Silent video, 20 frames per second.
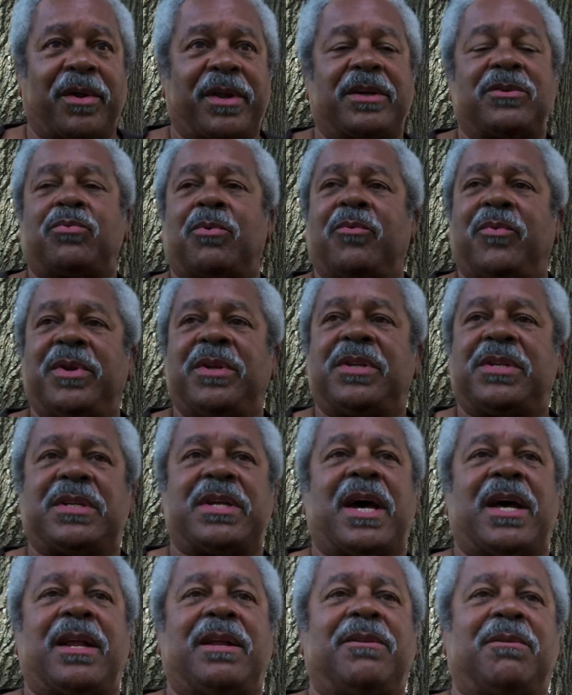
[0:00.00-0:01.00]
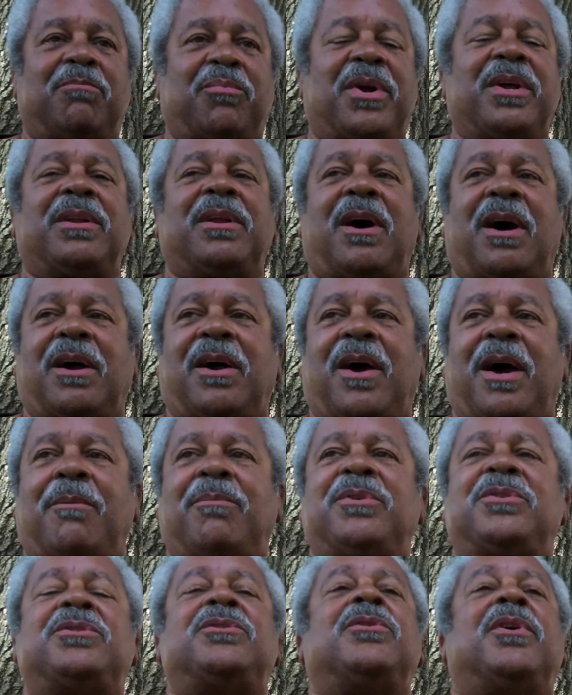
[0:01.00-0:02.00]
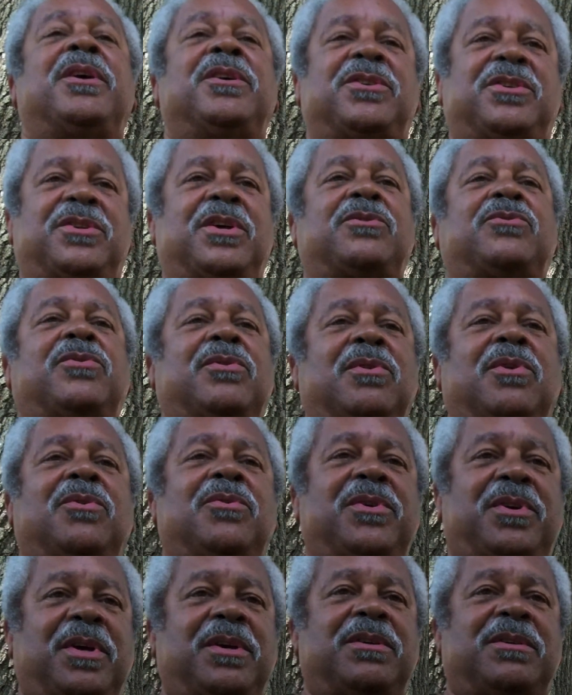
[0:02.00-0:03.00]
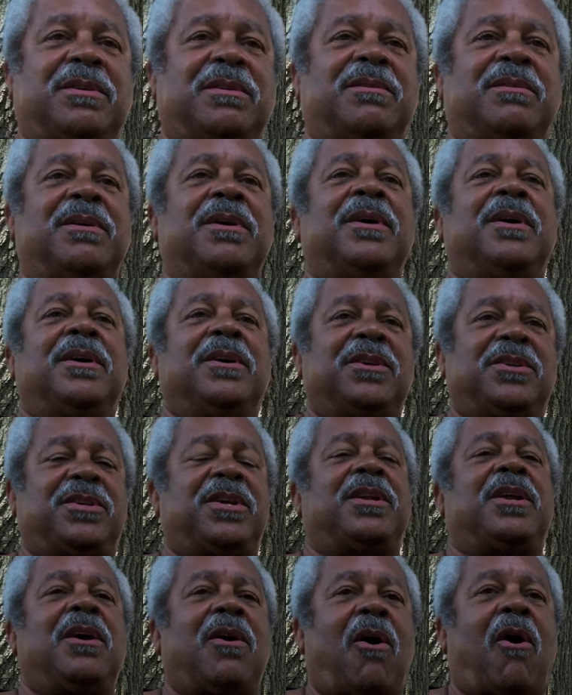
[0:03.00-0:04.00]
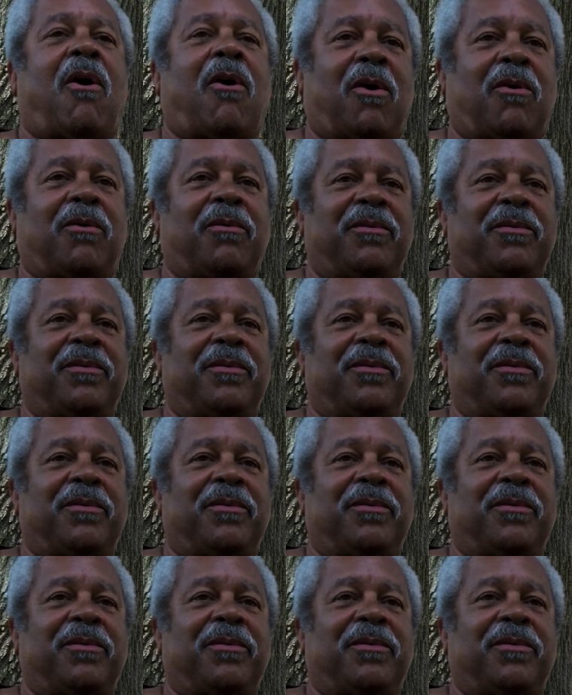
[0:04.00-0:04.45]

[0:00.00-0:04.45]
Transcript: That's what we decided, to bring our garbage to a central location, City Hall.